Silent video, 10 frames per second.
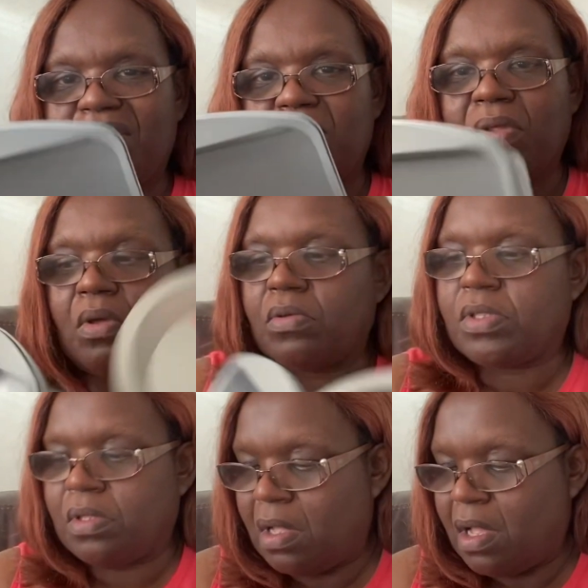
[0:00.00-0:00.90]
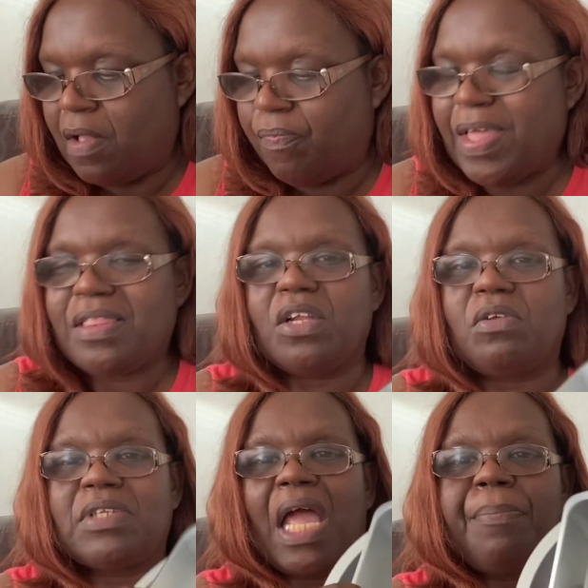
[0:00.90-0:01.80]
two of those. These little
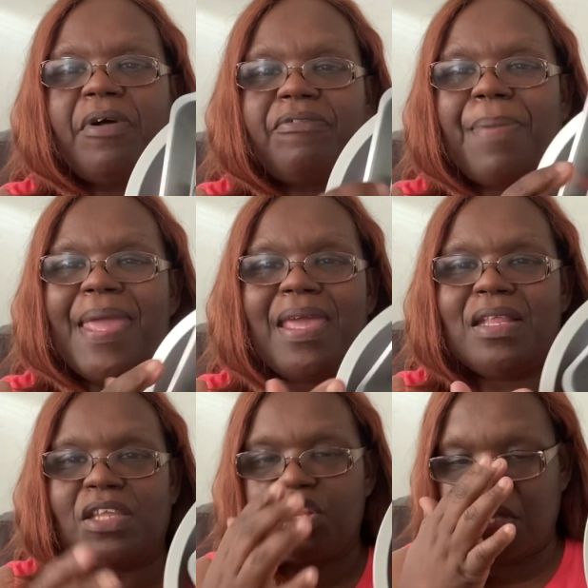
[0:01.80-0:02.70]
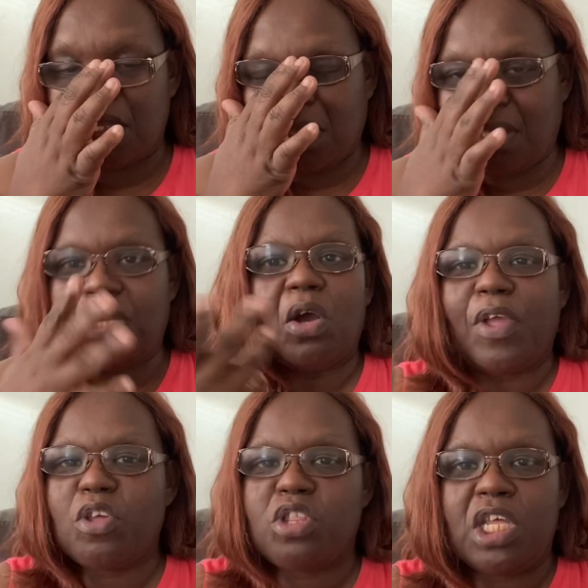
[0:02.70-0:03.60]
type of baking dishes, you know,
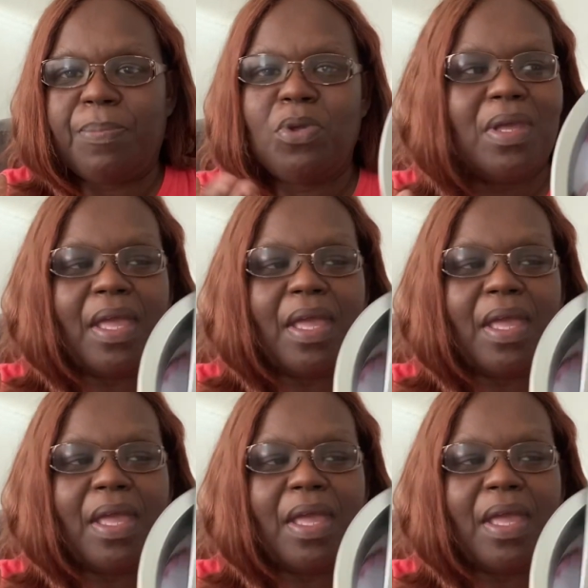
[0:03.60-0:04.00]
they're cheap. You can